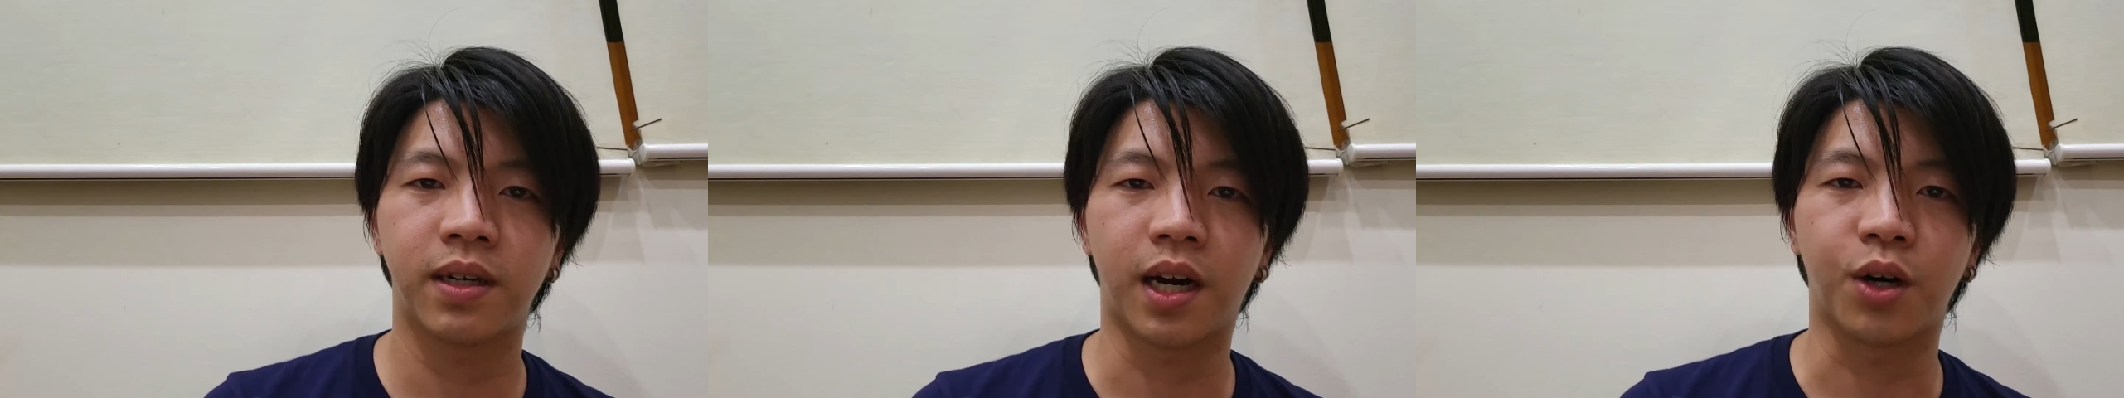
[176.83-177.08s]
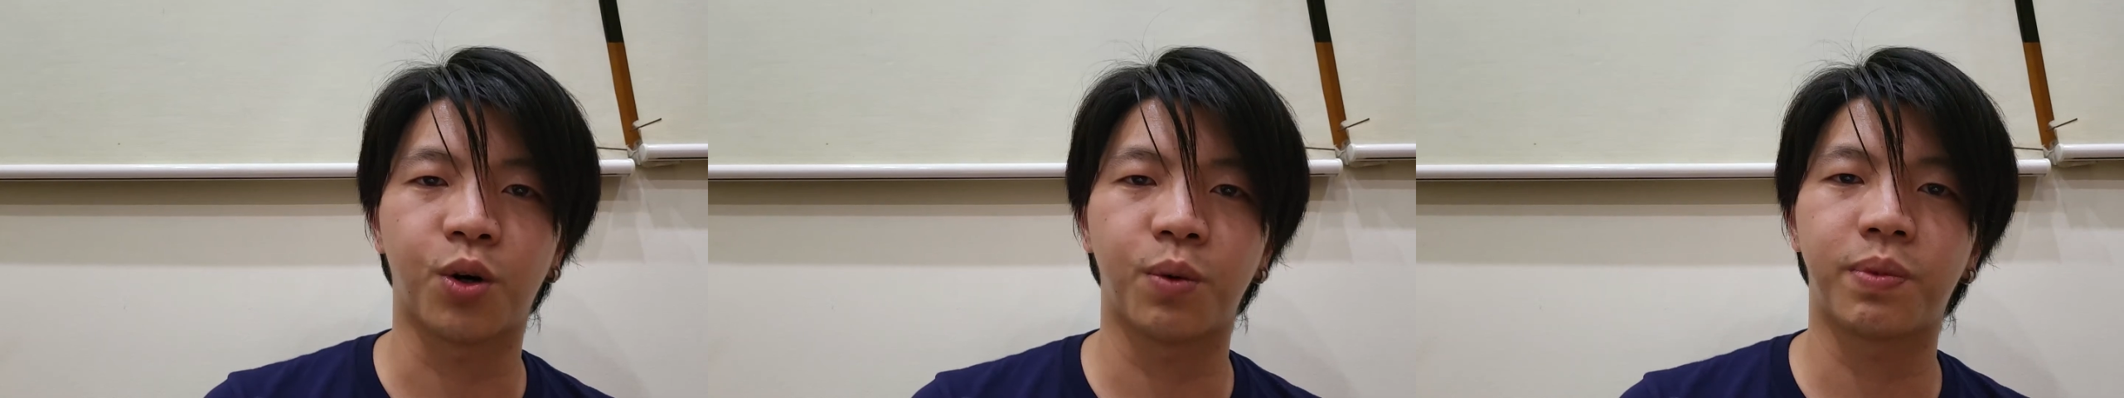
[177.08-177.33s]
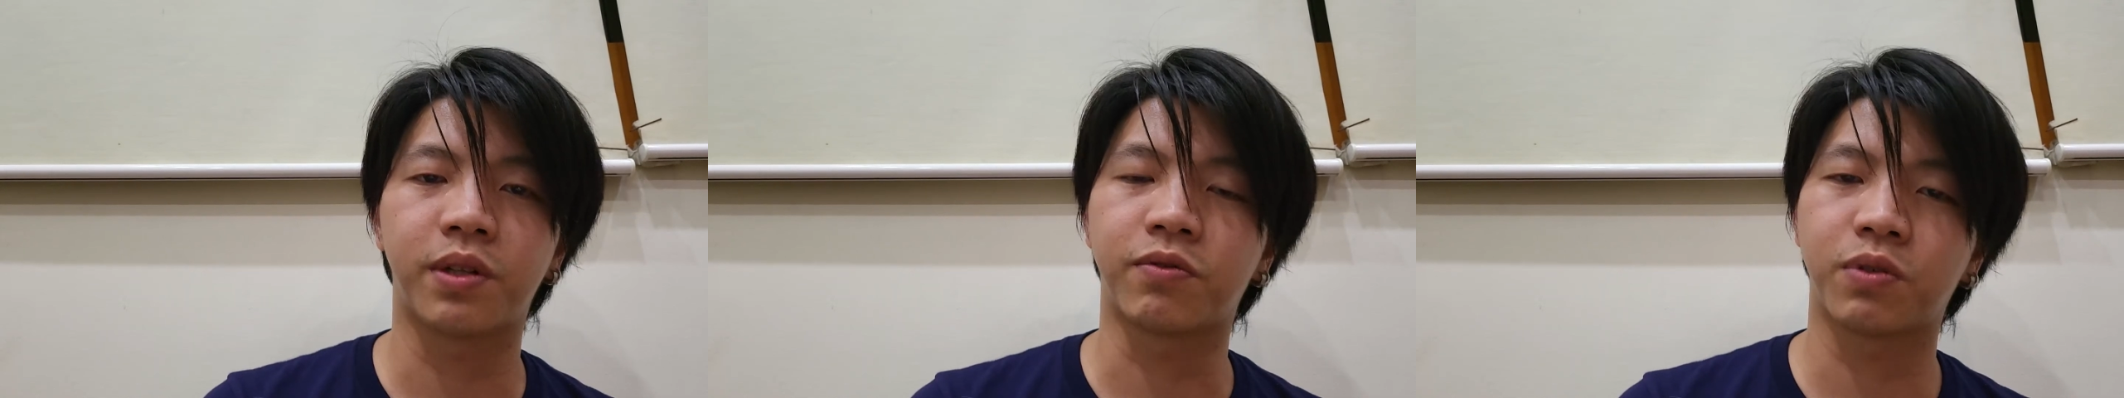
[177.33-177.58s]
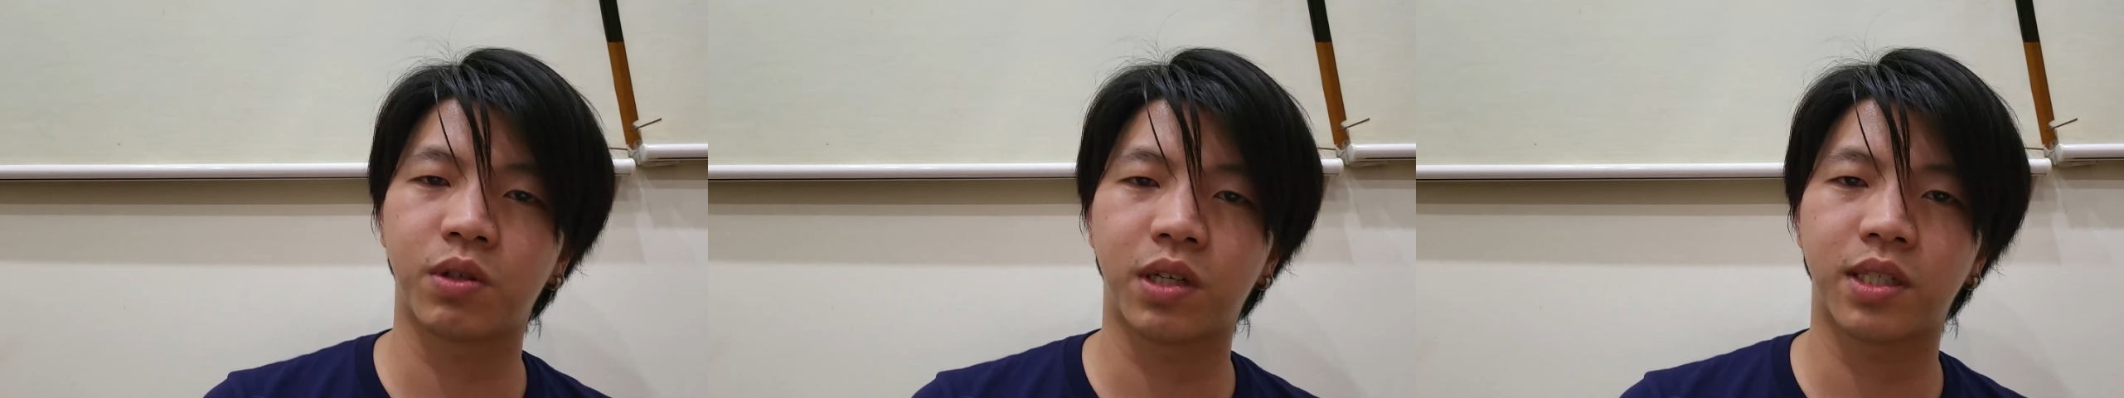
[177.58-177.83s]
I hope in a
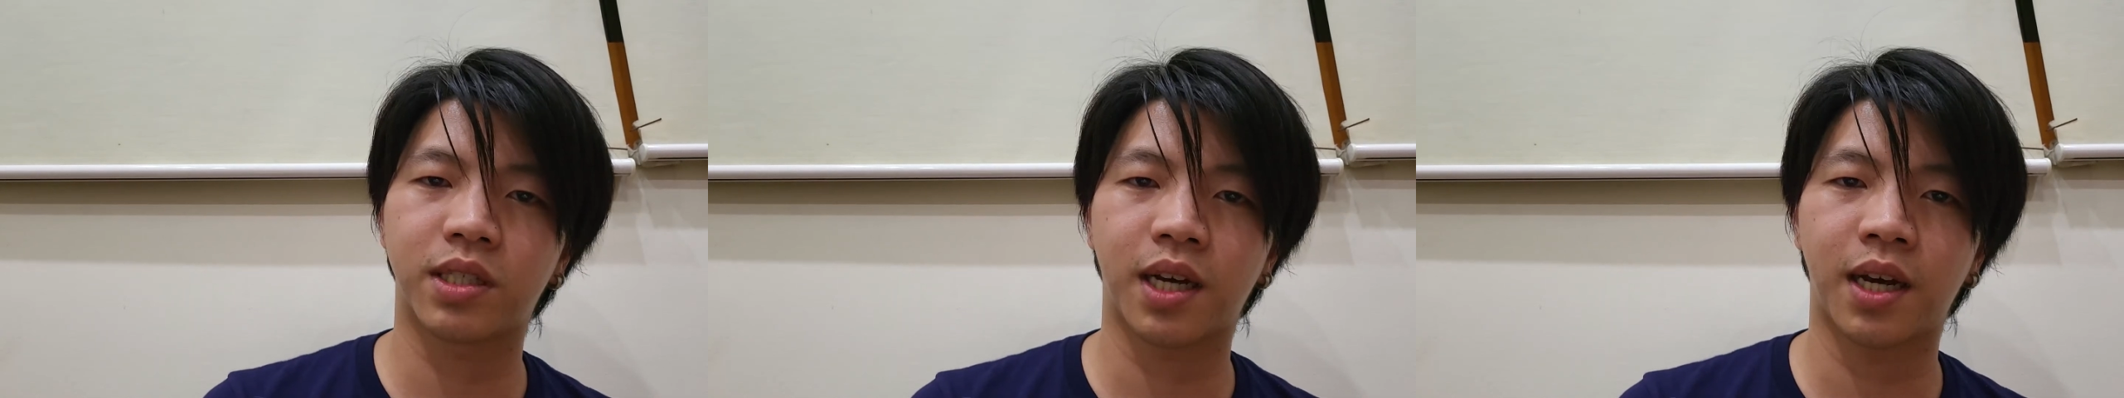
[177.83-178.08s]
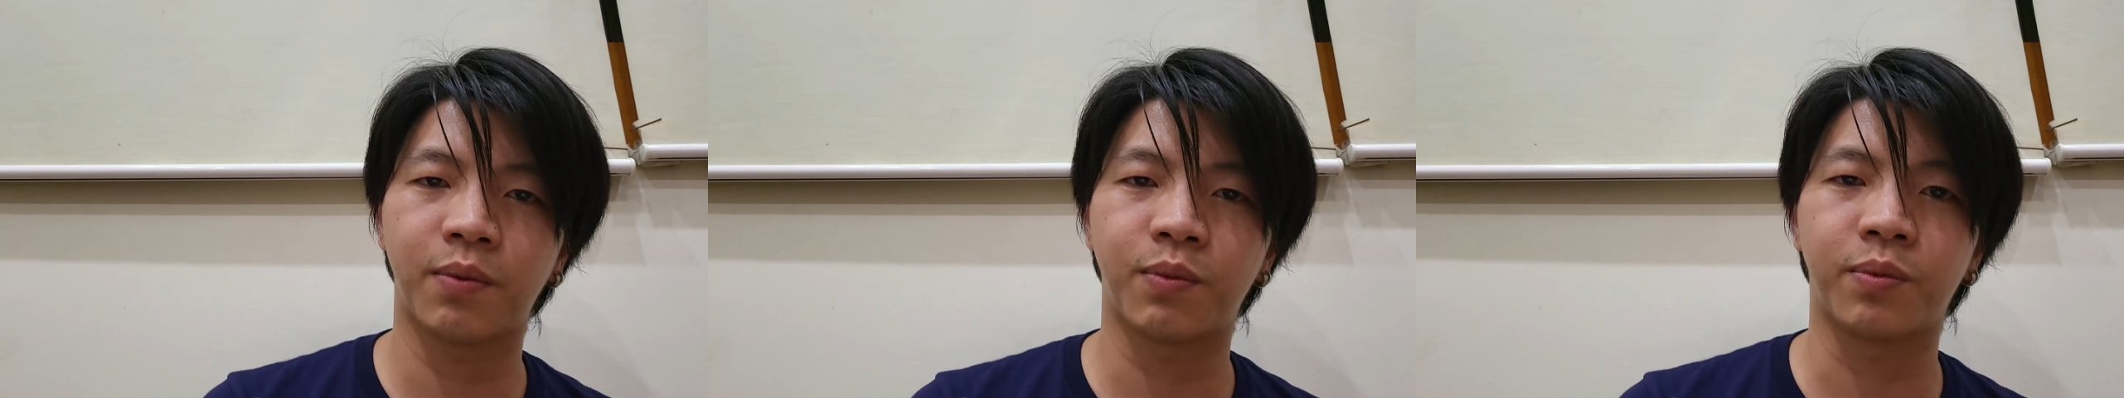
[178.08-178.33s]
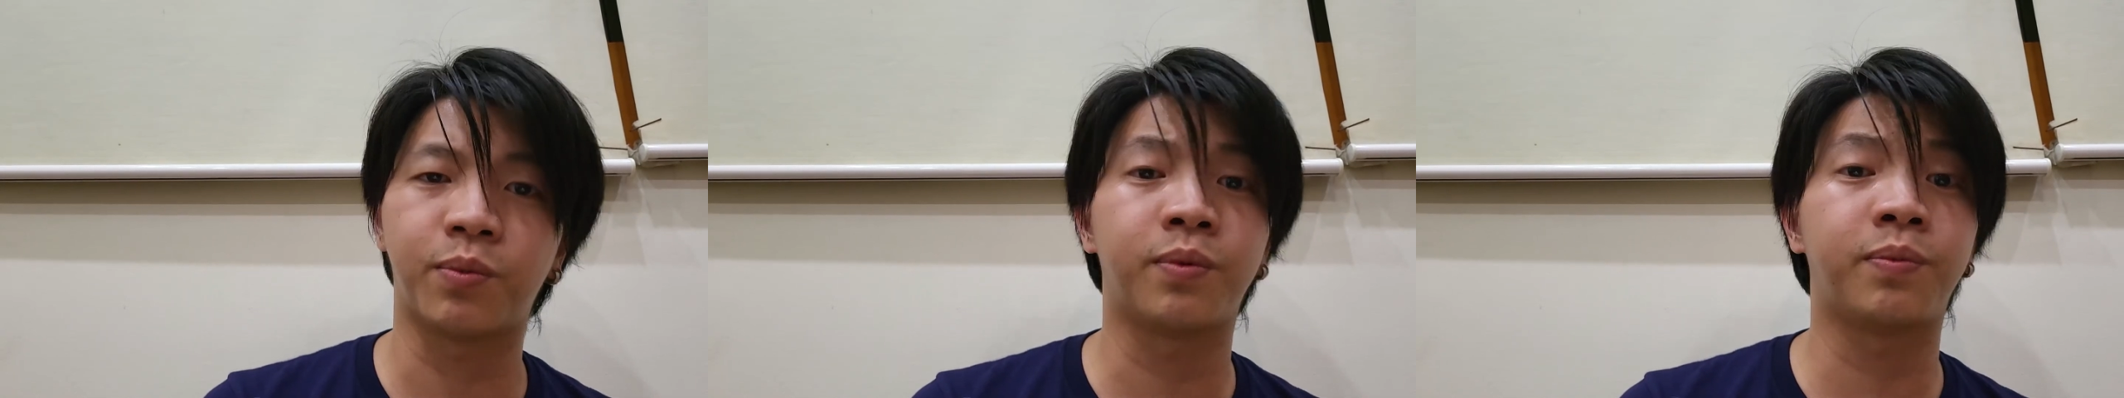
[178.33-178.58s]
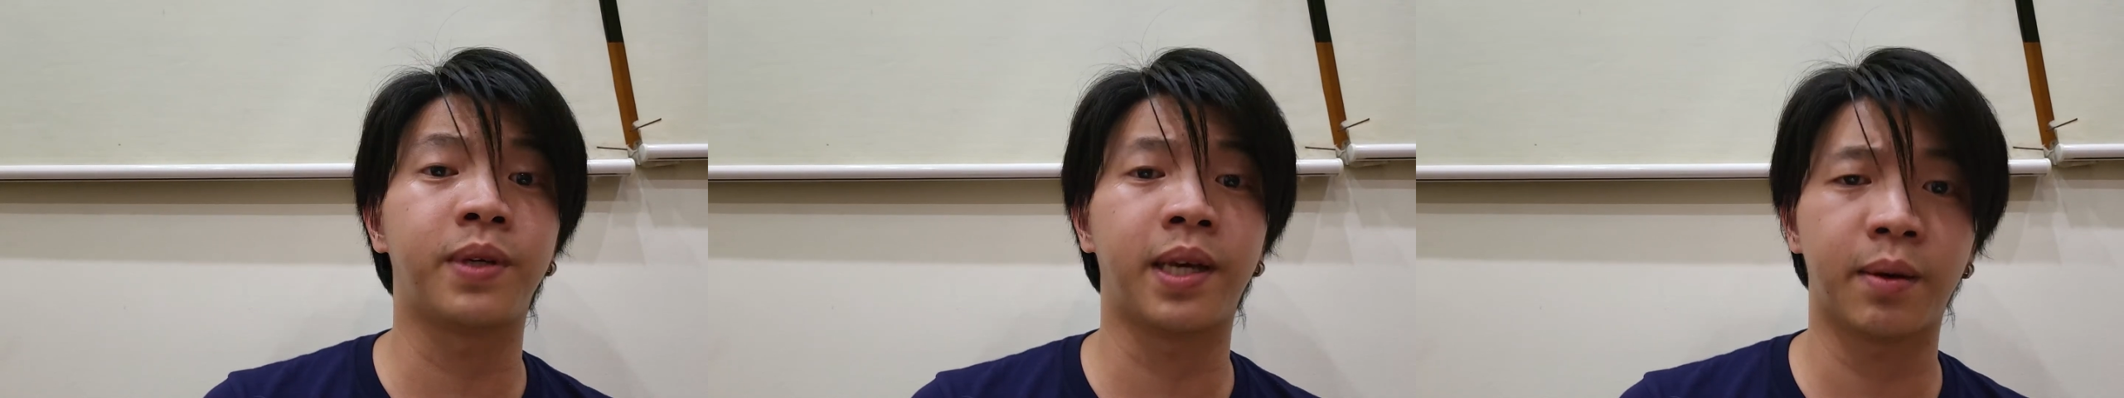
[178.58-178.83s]
few days' time we will
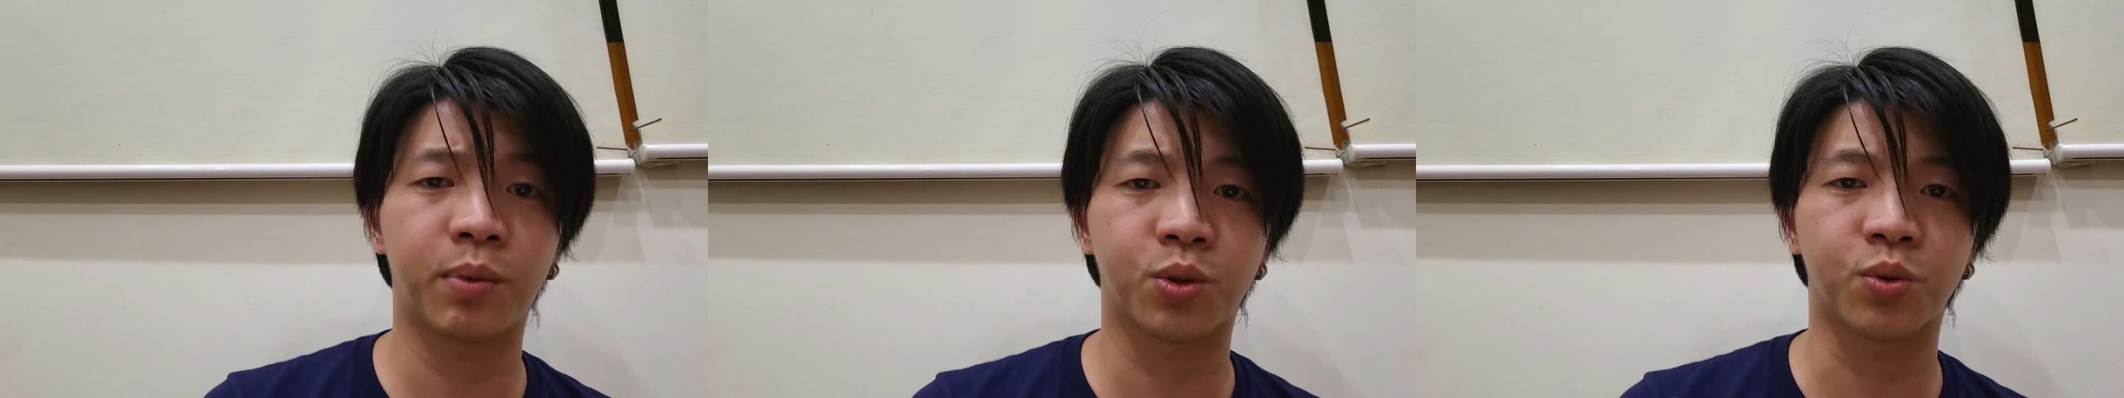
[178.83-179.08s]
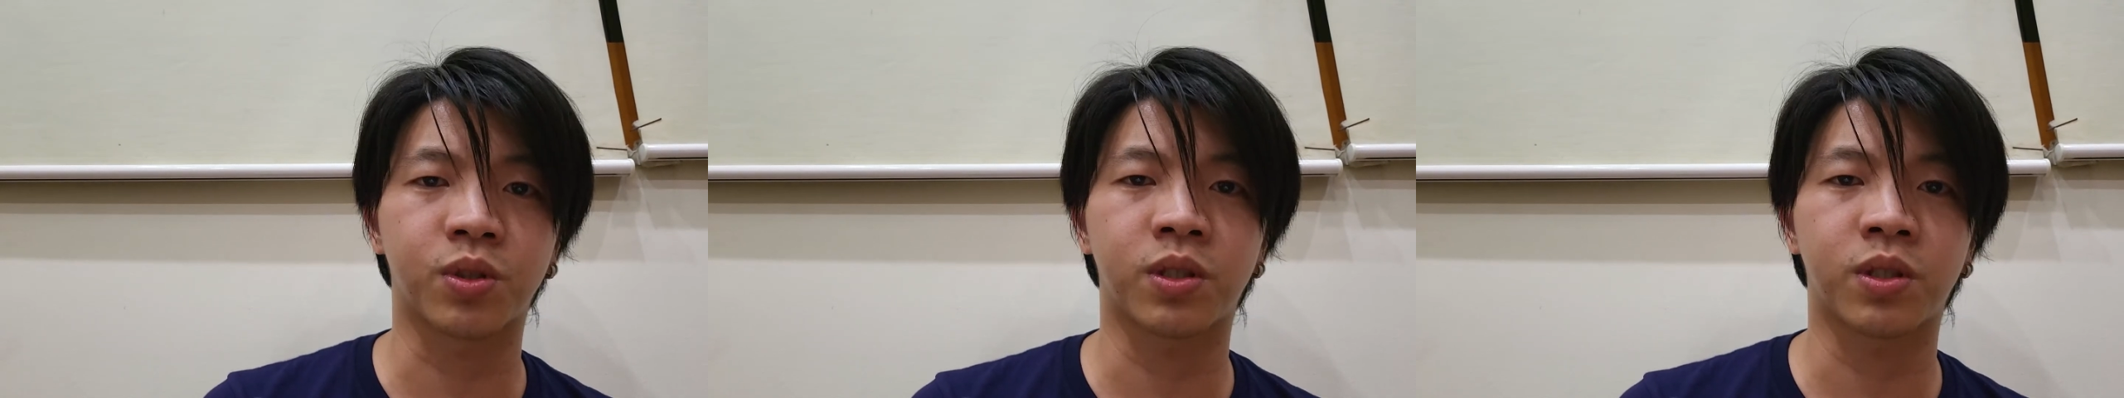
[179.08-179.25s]
be able to